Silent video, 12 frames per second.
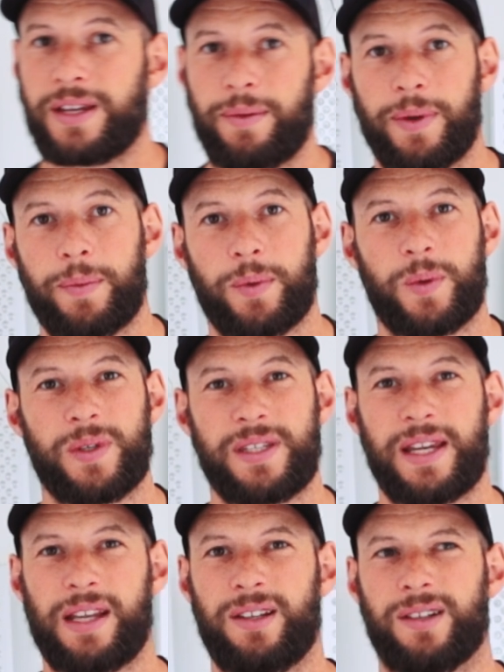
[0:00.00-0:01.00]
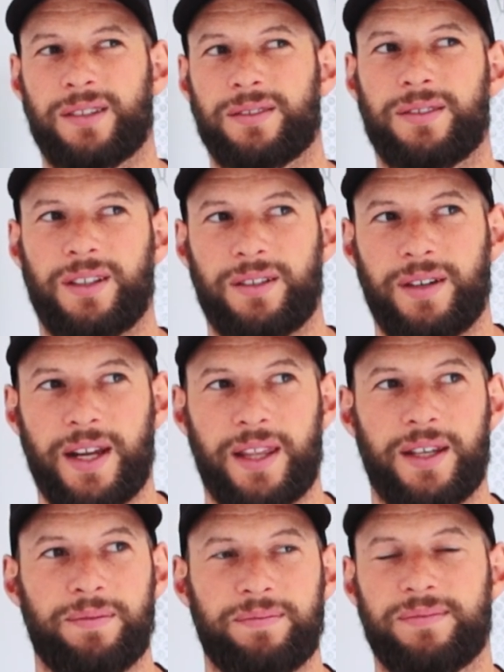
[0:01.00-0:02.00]
some people would say, look, I'd
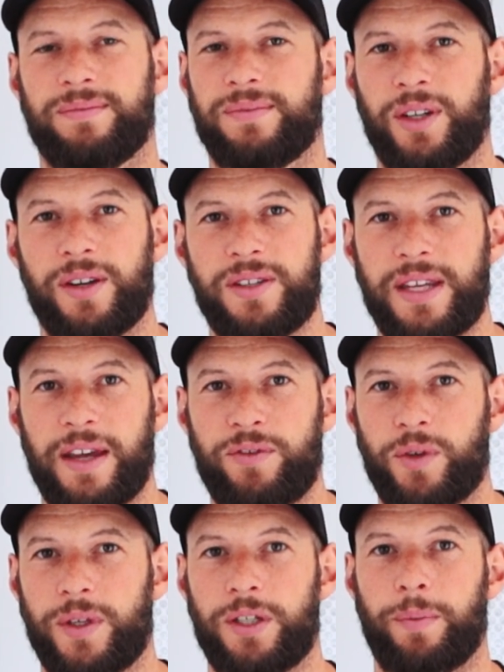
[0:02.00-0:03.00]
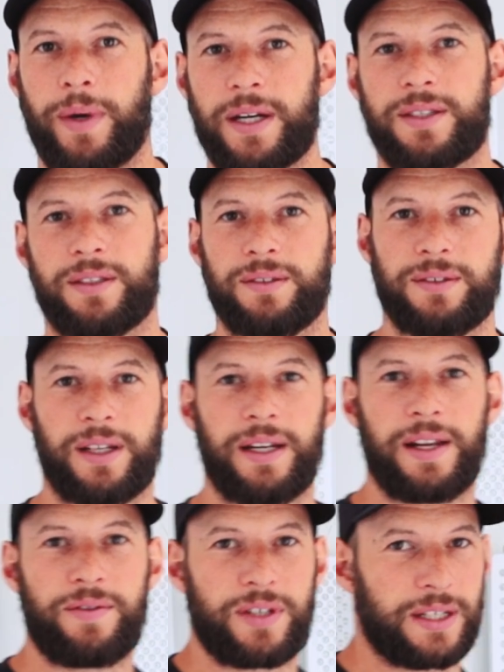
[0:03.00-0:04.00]
rather, you know, save two hundred bucks and,
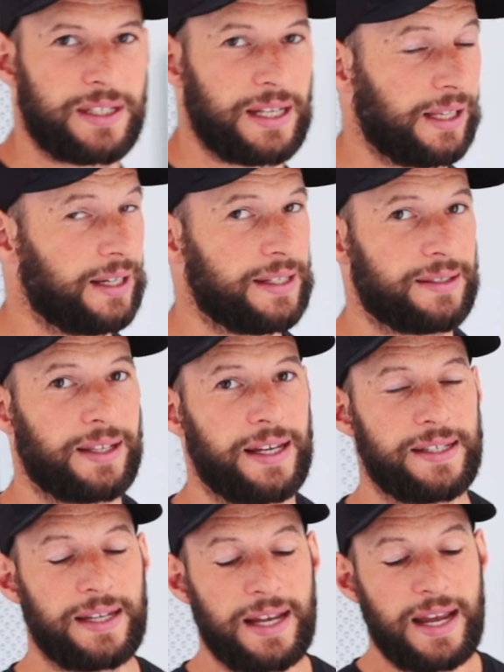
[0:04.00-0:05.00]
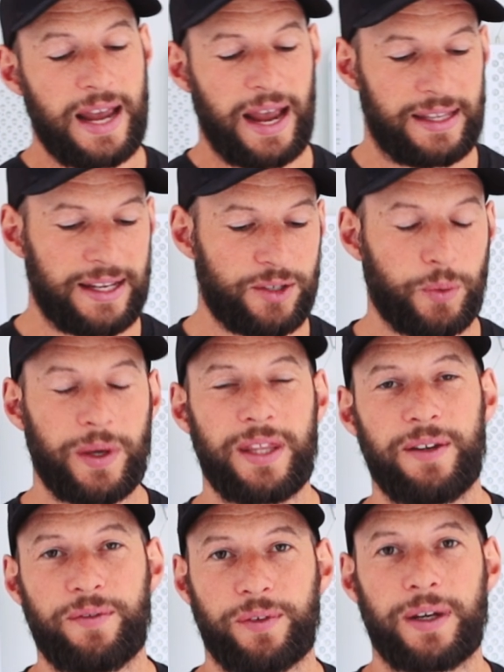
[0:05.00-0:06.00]
and have sixty L E Ds less. And that's where
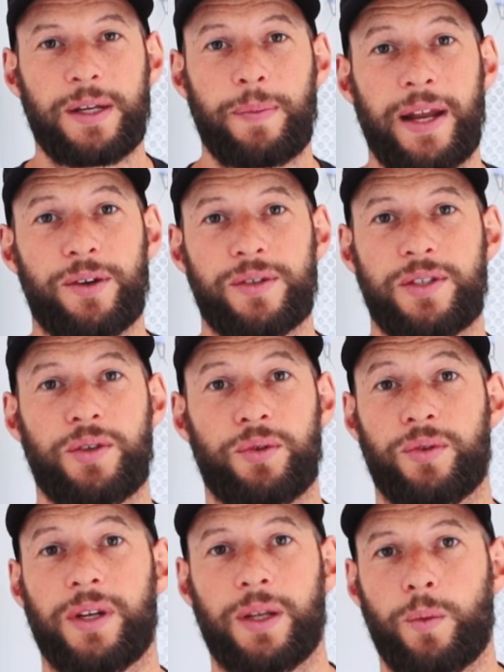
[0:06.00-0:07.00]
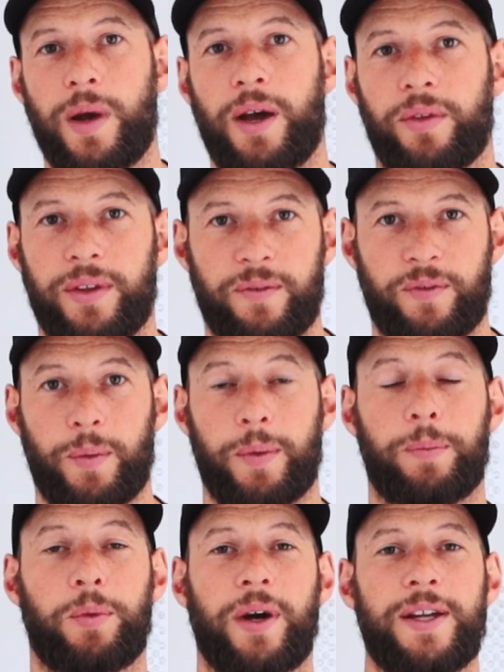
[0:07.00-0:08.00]
the Infraredi panels do really well. From
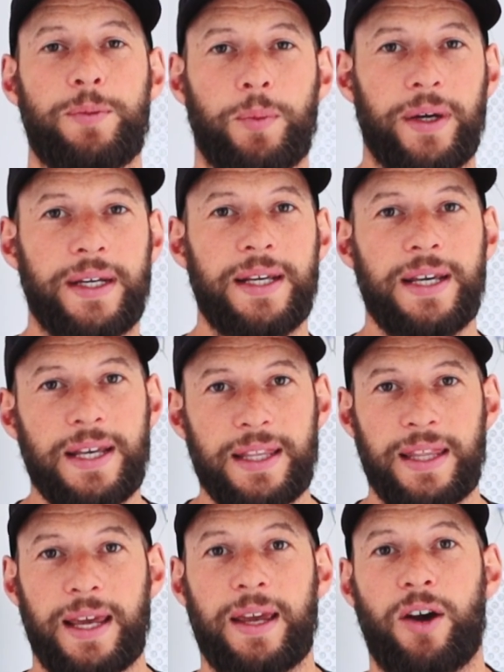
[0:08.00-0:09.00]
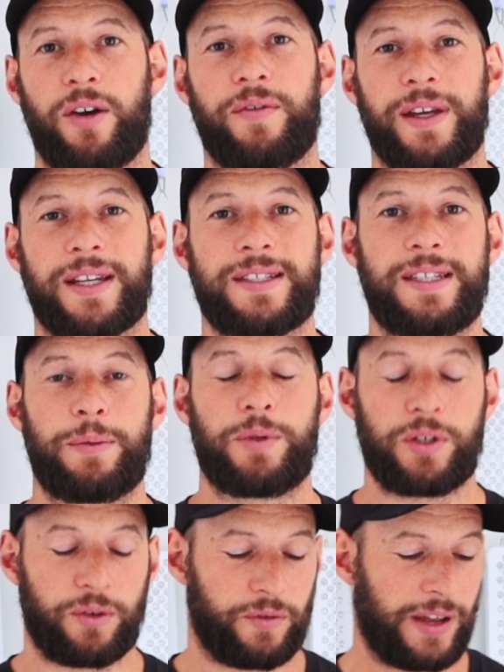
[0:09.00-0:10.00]
a price point, they offer
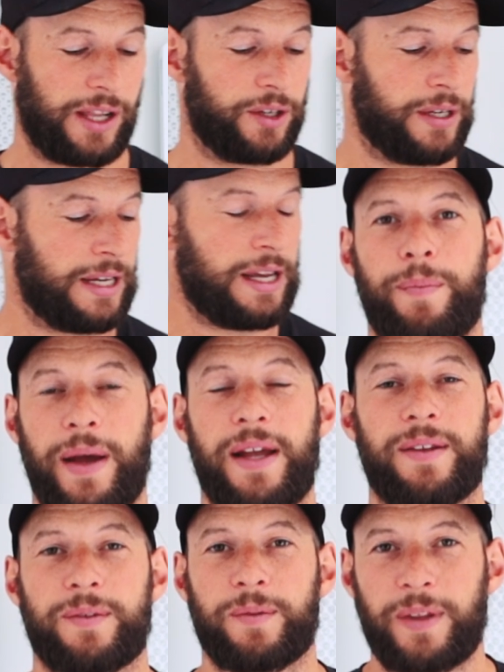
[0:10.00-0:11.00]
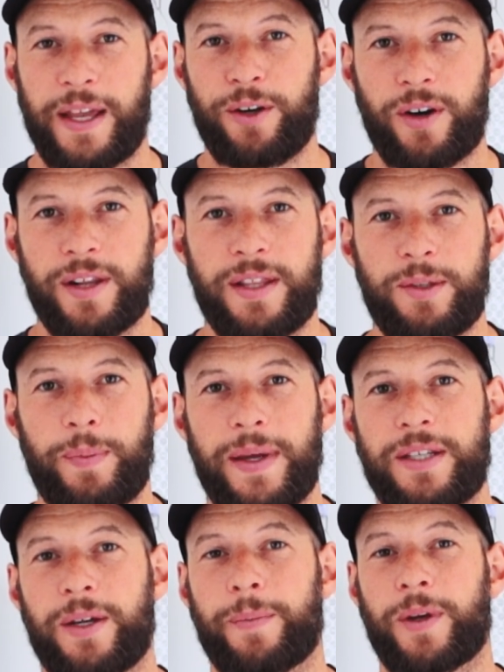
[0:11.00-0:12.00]
exceptional value. But later on in this
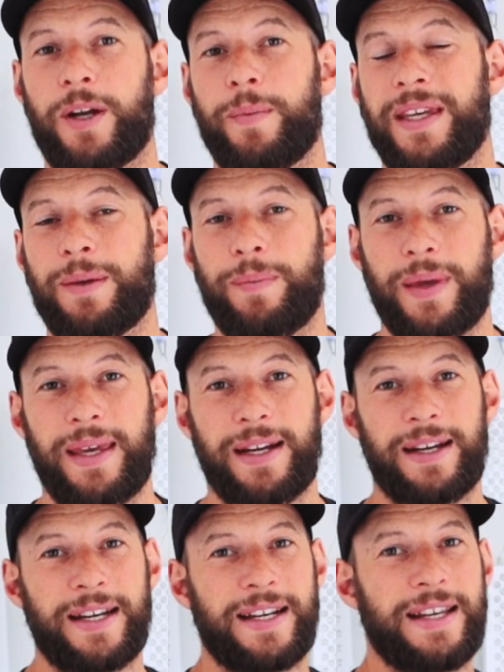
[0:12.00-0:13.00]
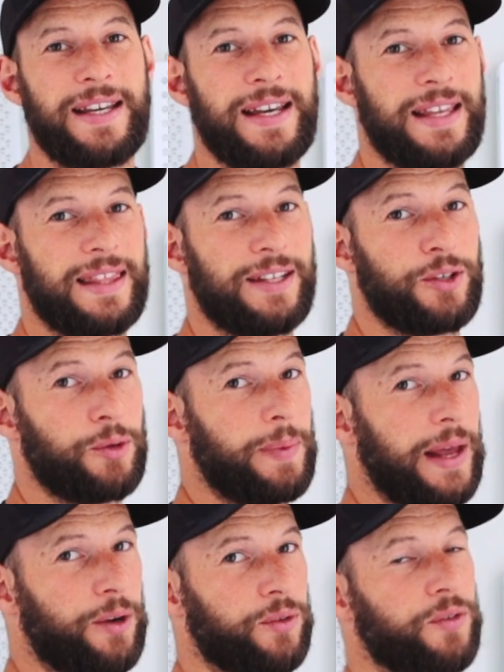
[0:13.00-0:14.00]
piece, I'm going to be comparing the two
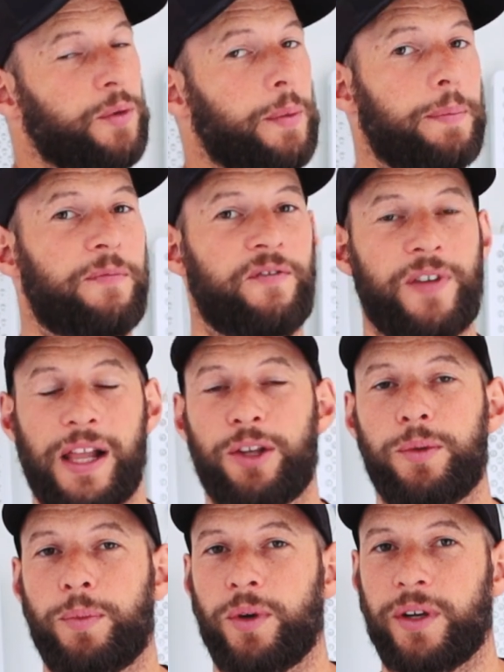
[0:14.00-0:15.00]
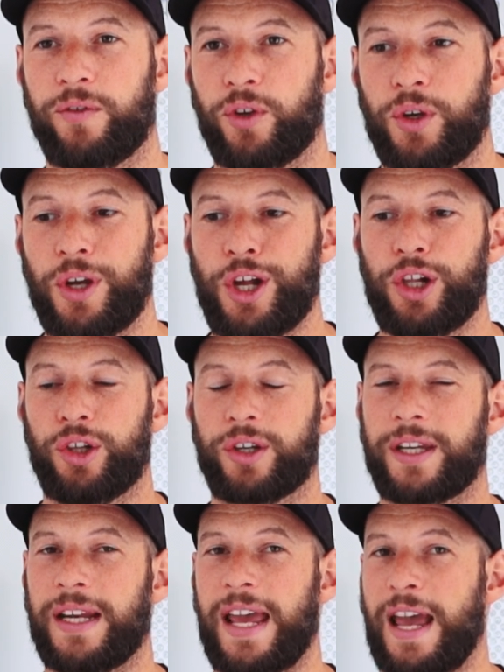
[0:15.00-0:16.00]
panels from a value point of view,
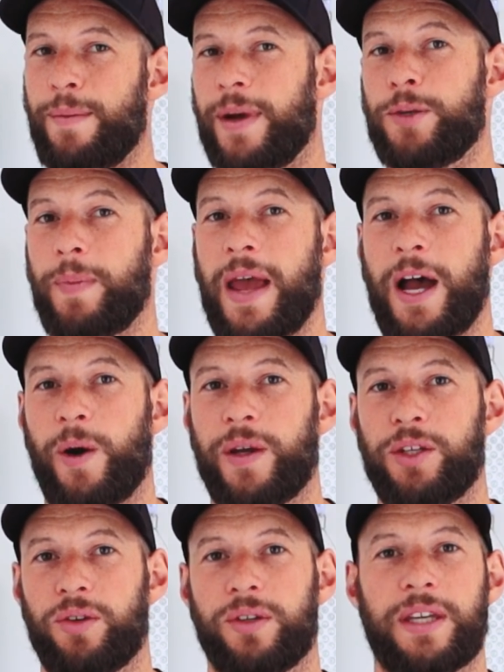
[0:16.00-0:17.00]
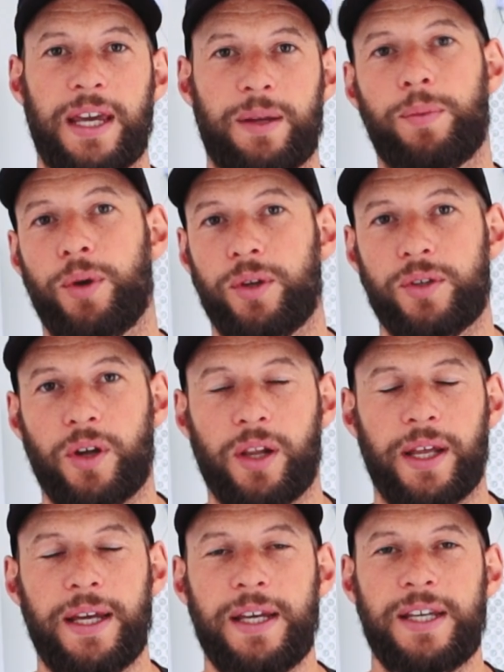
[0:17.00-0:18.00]
looking at how much power you get per
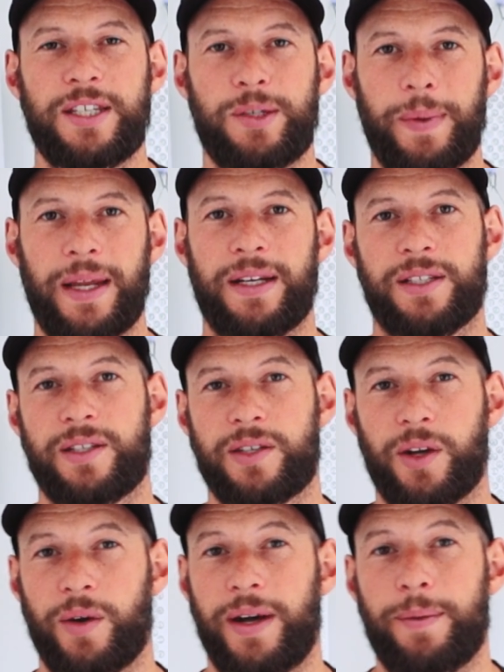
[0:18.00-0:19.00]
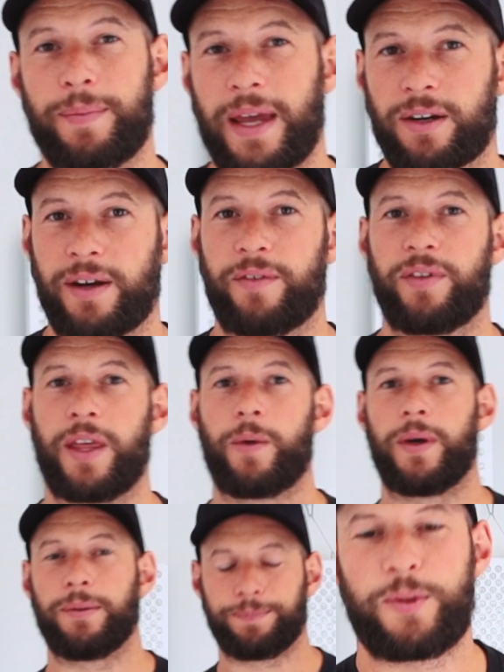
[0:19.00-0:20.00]
dollar spent. So um, hang around for that
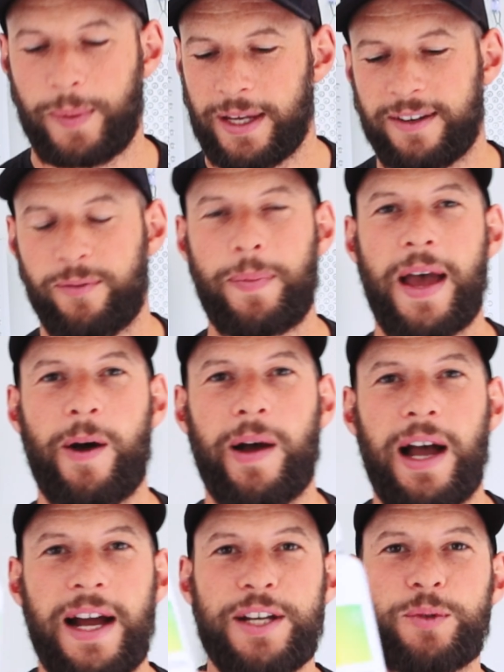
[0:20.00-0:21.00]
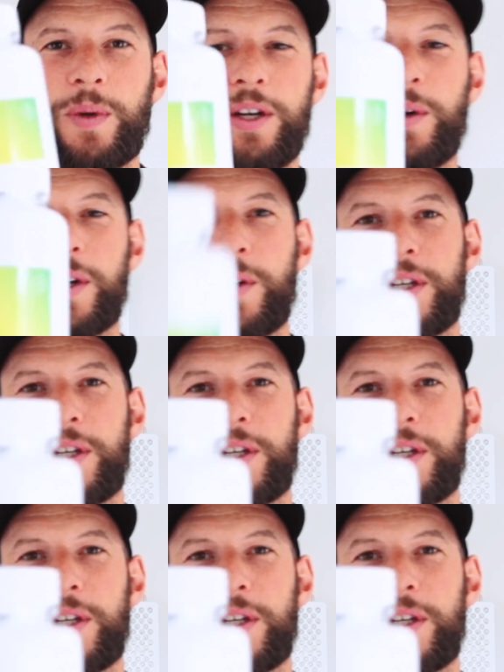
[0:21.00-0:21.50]
one. Speaking of power, I just want to do a